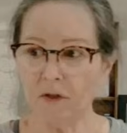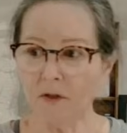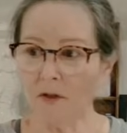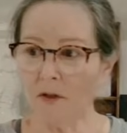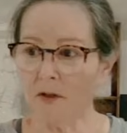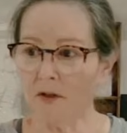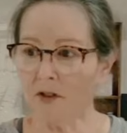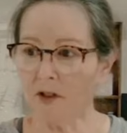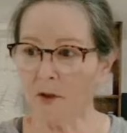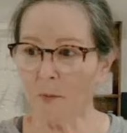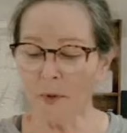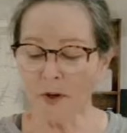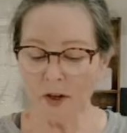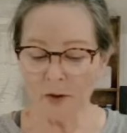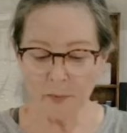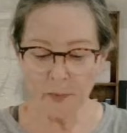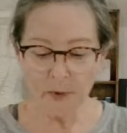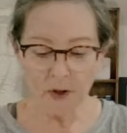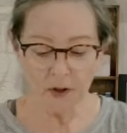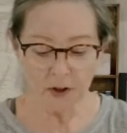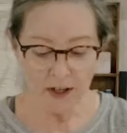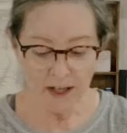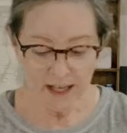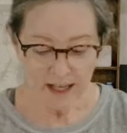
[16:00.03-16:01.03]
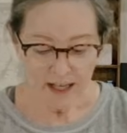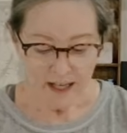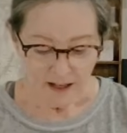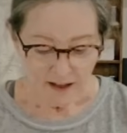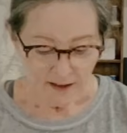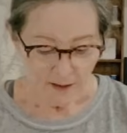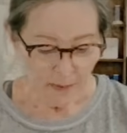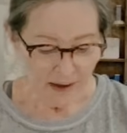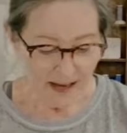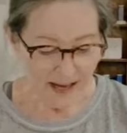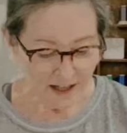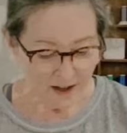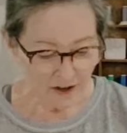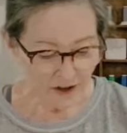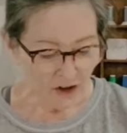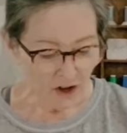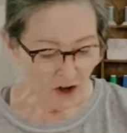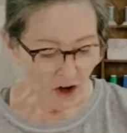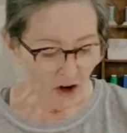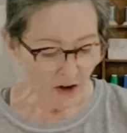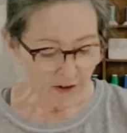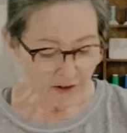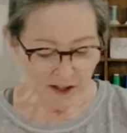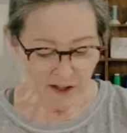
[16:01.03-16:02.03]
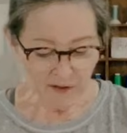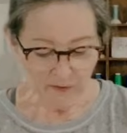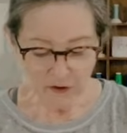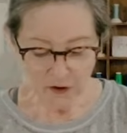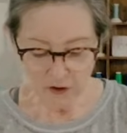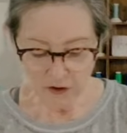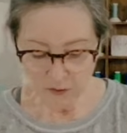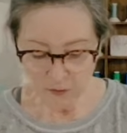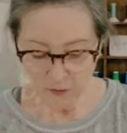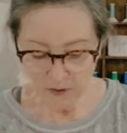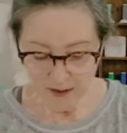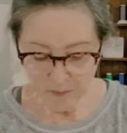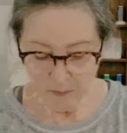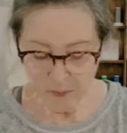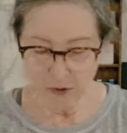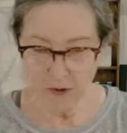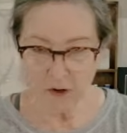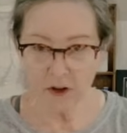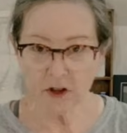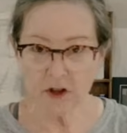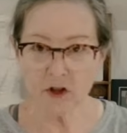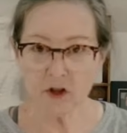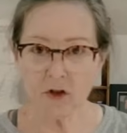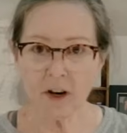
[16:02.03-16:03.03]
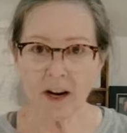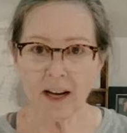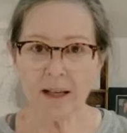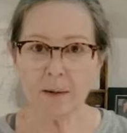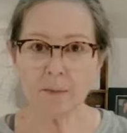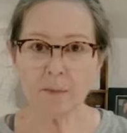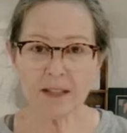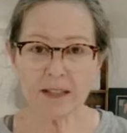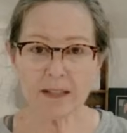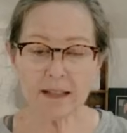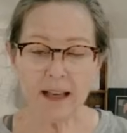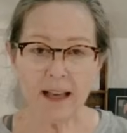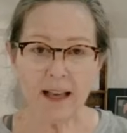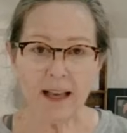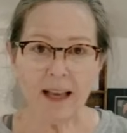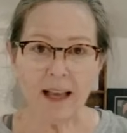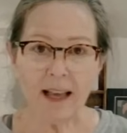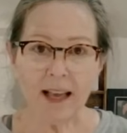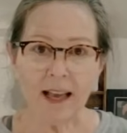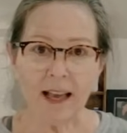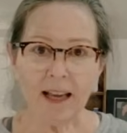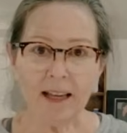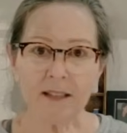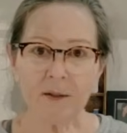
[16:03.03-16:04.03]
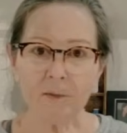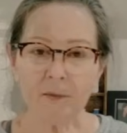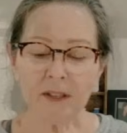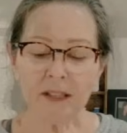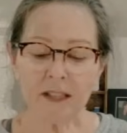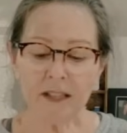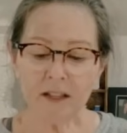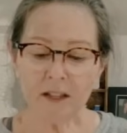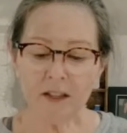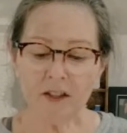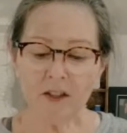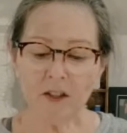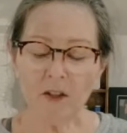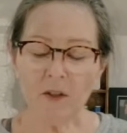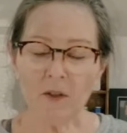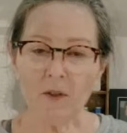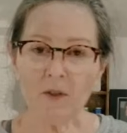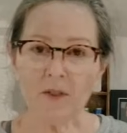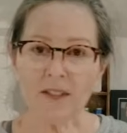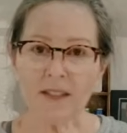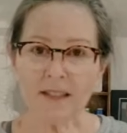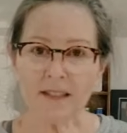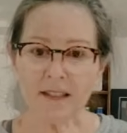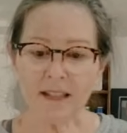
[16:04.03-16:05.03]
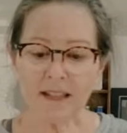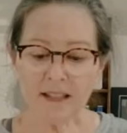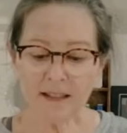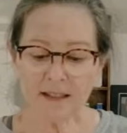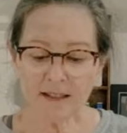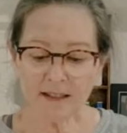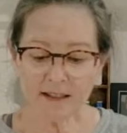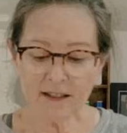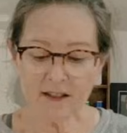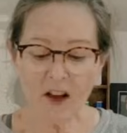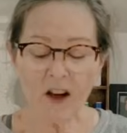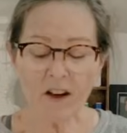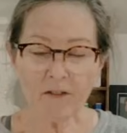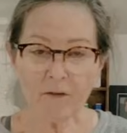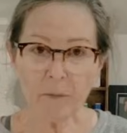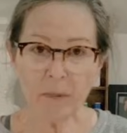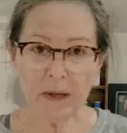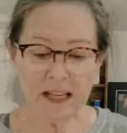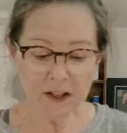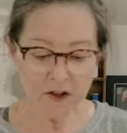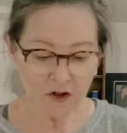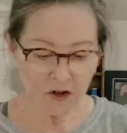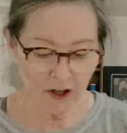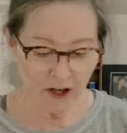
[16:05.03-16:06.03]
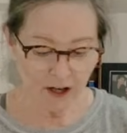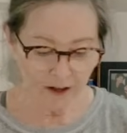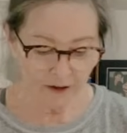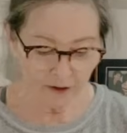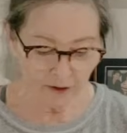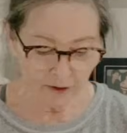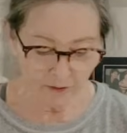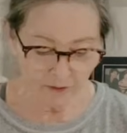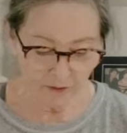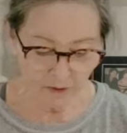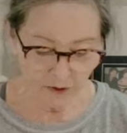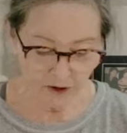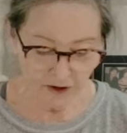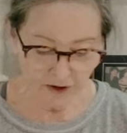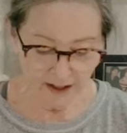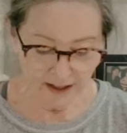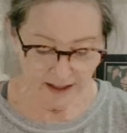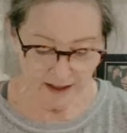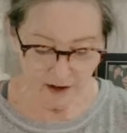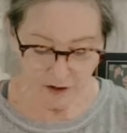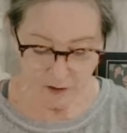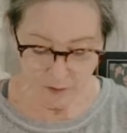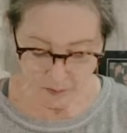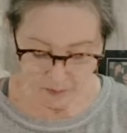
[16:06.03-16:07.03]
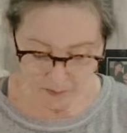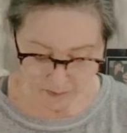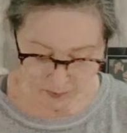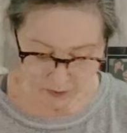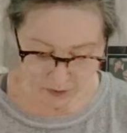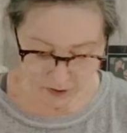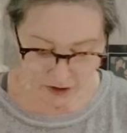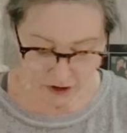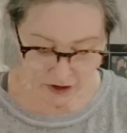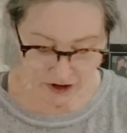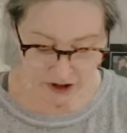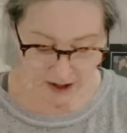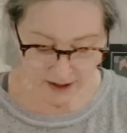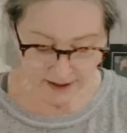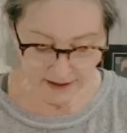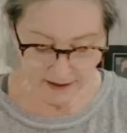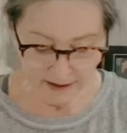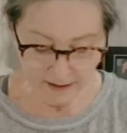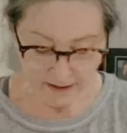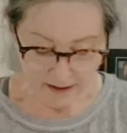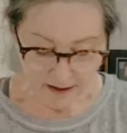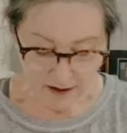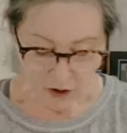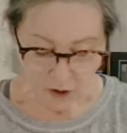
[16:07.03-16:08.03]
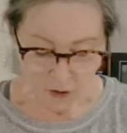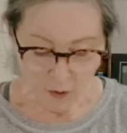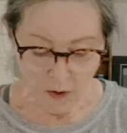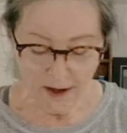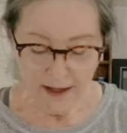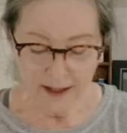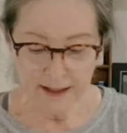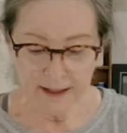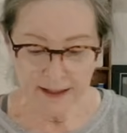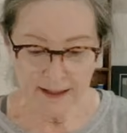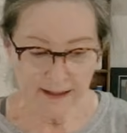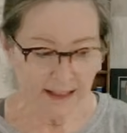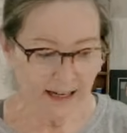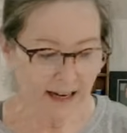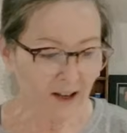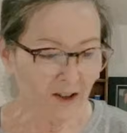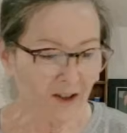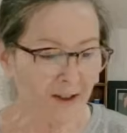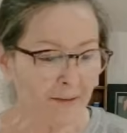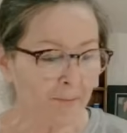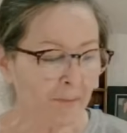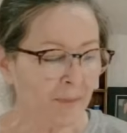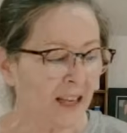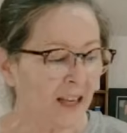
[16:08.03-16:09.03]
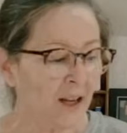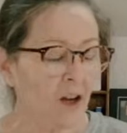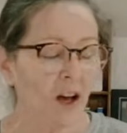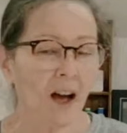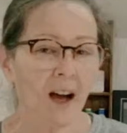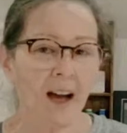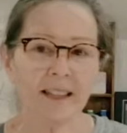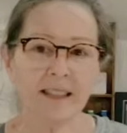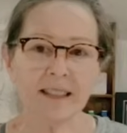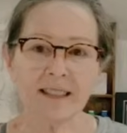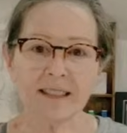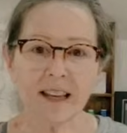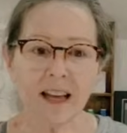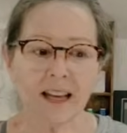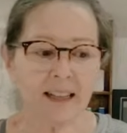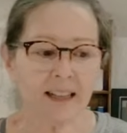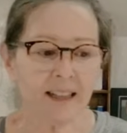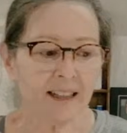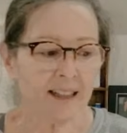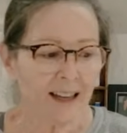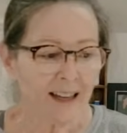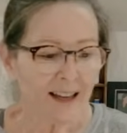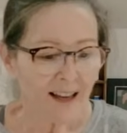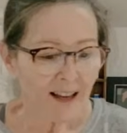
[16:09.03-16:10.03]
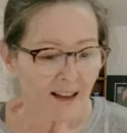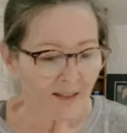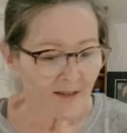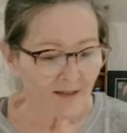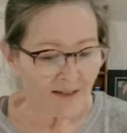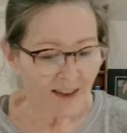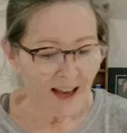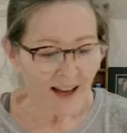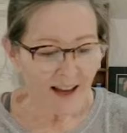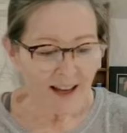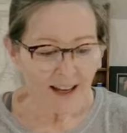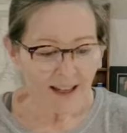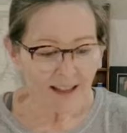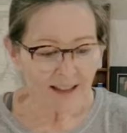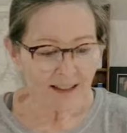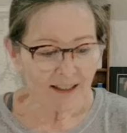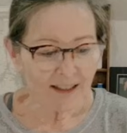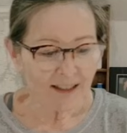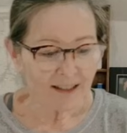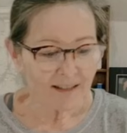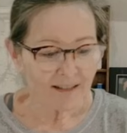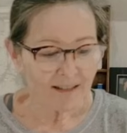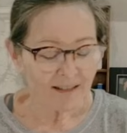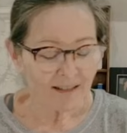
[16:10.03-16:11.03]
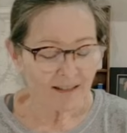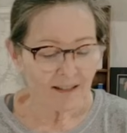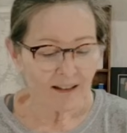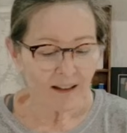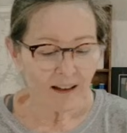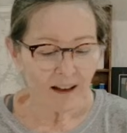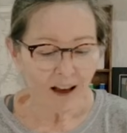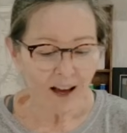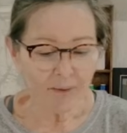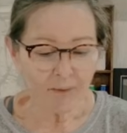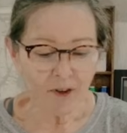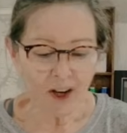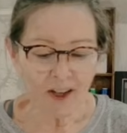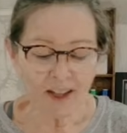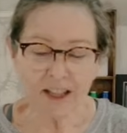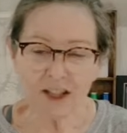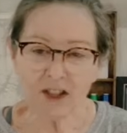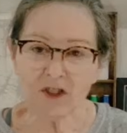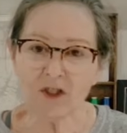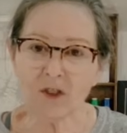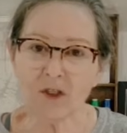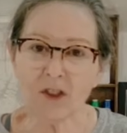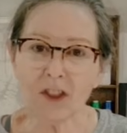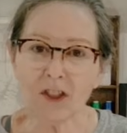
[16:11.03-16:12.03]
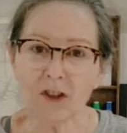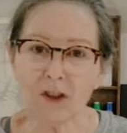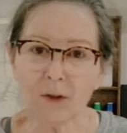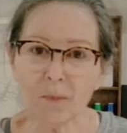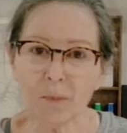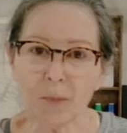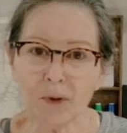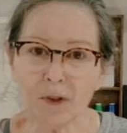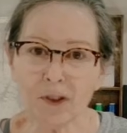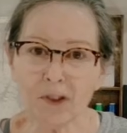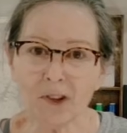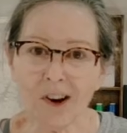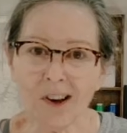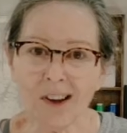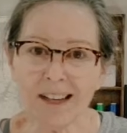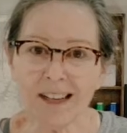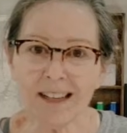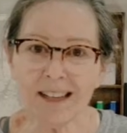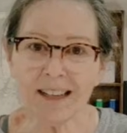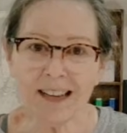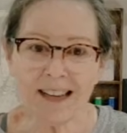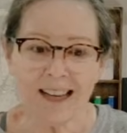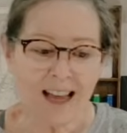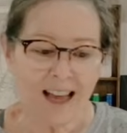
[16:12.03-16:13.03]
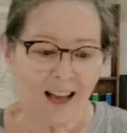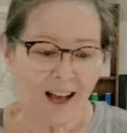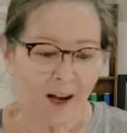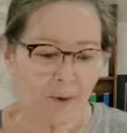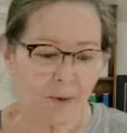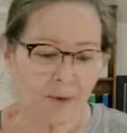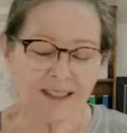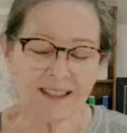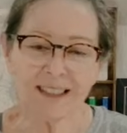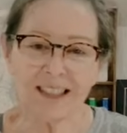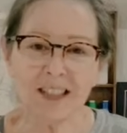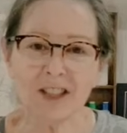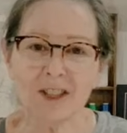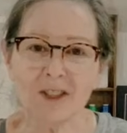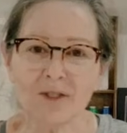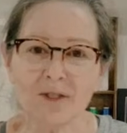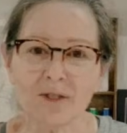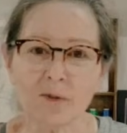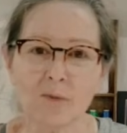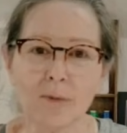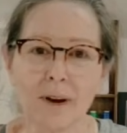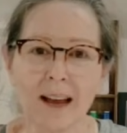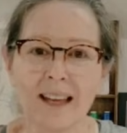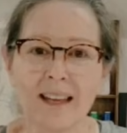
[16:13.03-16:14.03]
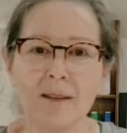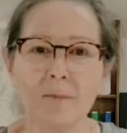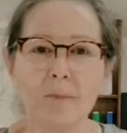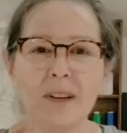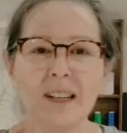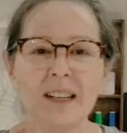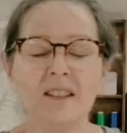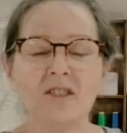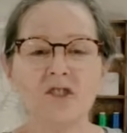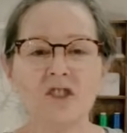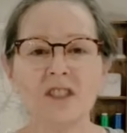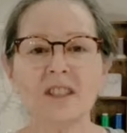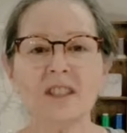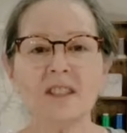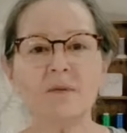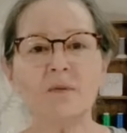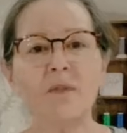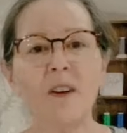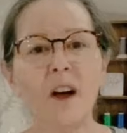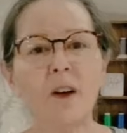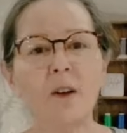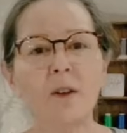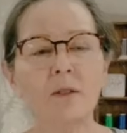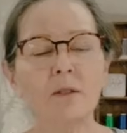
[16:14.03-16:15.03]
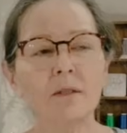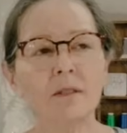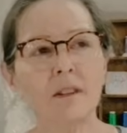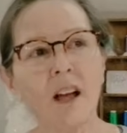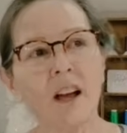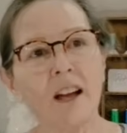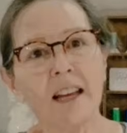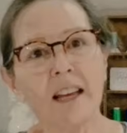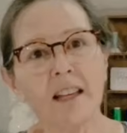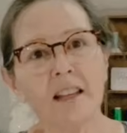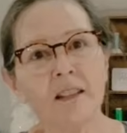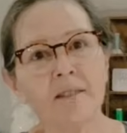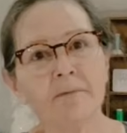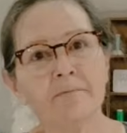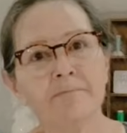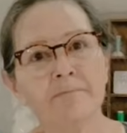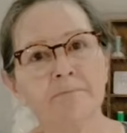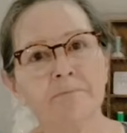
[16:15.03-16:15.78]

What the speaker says: do the purple. The pattern calls for 3 border stripes, and I'm going to use this soft peach color for the inner border to kind of quiet it down. I decided that I'm not going to do the 3rd border on it. I was going to use red, but it just felt like